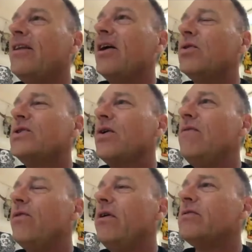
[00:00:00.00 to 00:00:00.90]
and also
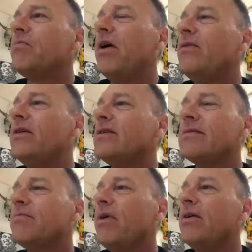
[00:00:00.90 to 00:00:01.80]
influenced by
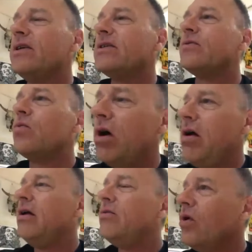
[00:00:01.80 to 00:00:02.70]
this, by this
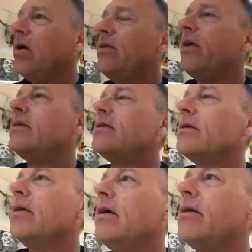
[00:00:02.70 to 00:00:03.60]
one, one that
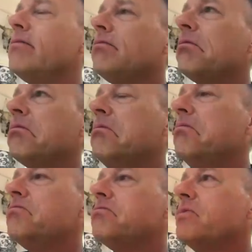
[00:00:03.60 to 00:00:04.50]
I
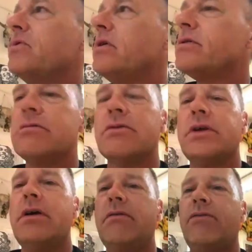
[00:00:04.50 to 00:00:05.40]
just
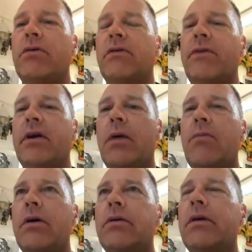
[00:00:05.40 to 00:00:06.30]
stand in front of the
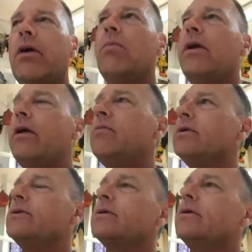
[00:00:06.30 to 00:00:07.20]
camera and hello, my
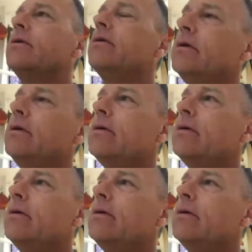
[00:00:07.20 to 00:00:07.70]
name is uh,